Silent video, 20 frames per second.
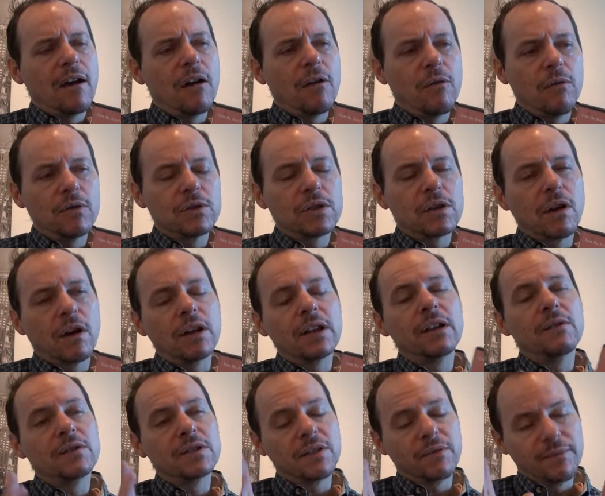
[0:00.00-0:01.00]
what was it called?
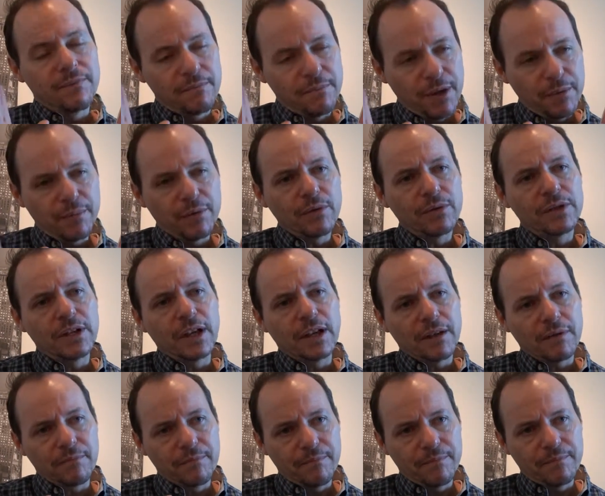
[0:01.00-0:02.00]
It was the people,
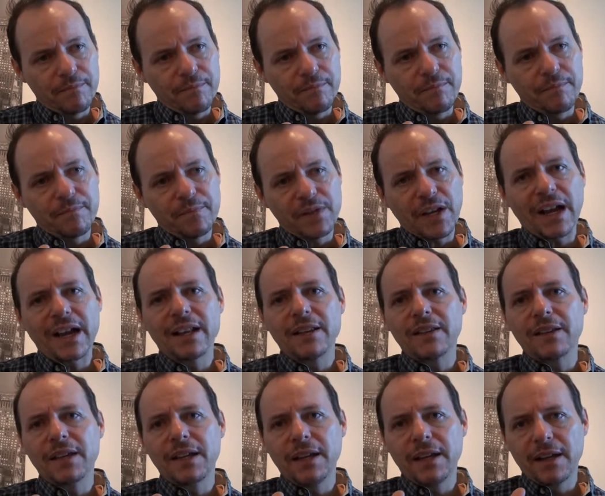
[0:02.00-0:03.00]
the side of
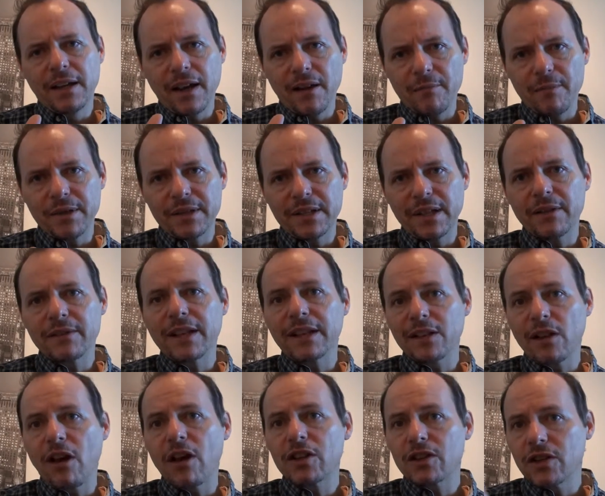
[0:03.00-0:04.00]
the government there that
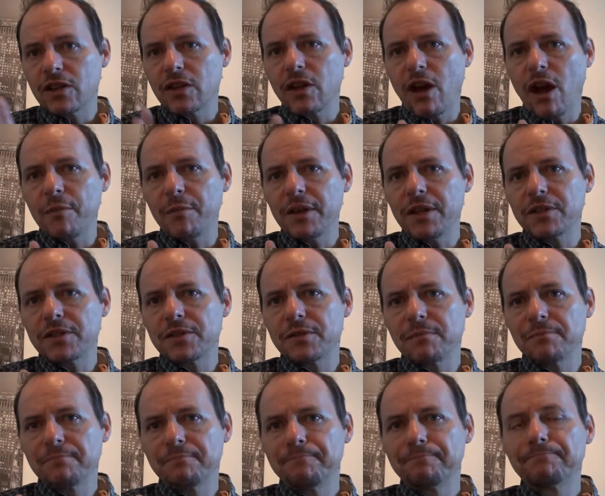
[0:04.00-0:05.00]
lost to the communists.
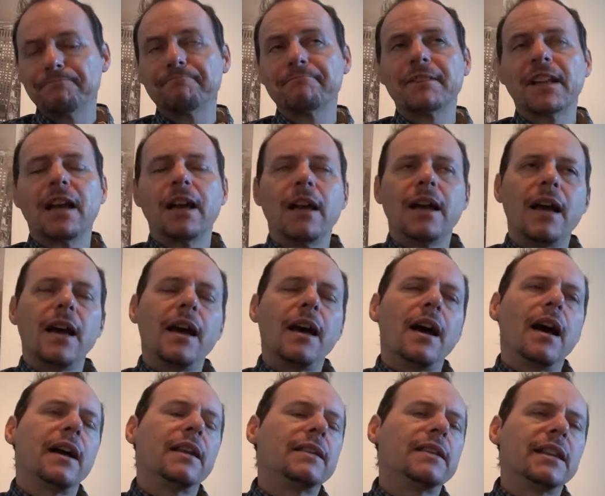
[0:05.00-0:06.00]

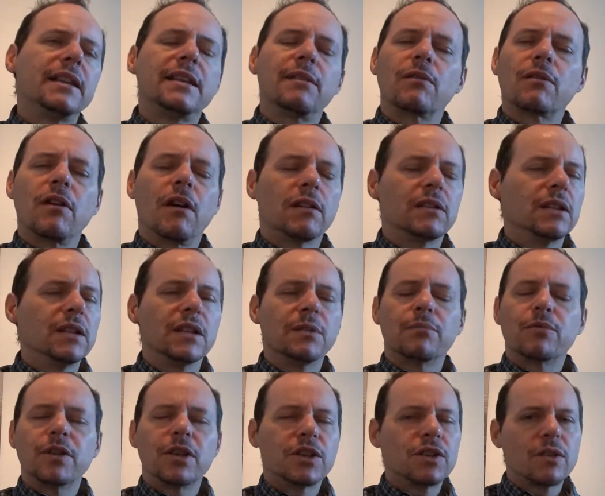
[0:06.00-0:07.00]
I think they were called the
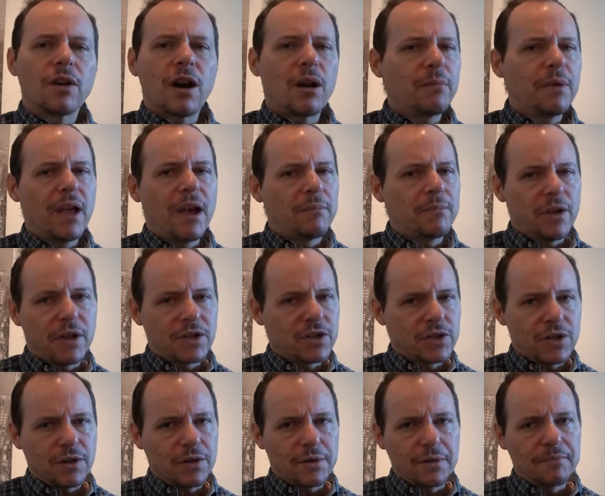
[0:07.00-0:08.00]
Liberation Army, I'm not
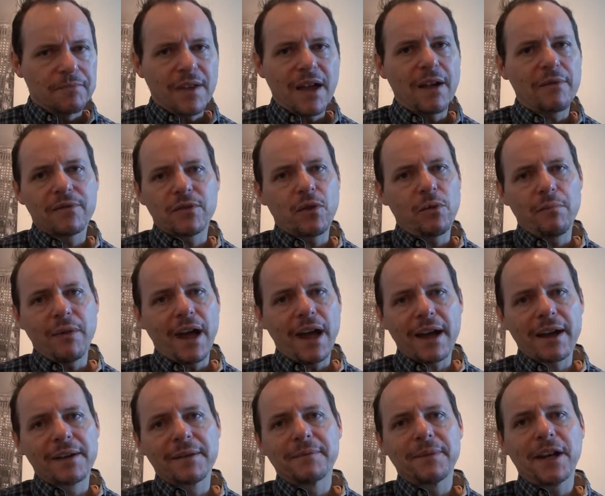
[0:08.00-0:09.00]
sure, I have to go
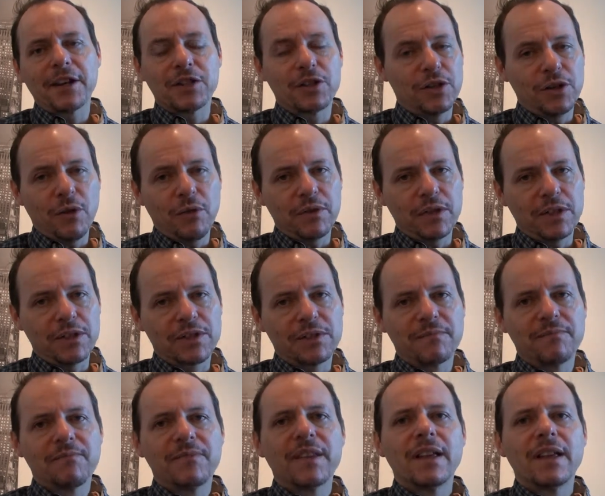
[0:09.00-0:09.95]
back, I should know this.